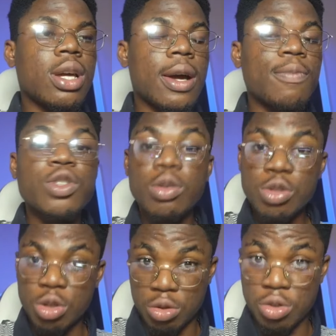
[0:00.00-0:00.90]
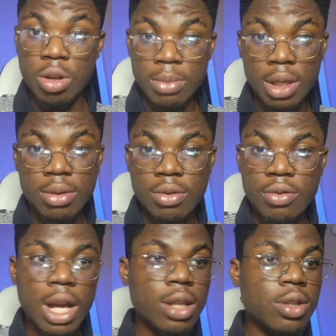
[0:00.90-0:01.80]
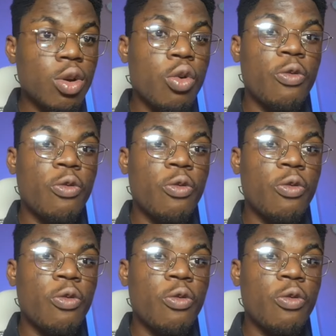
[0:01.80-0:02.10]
solution to something, right? Oh,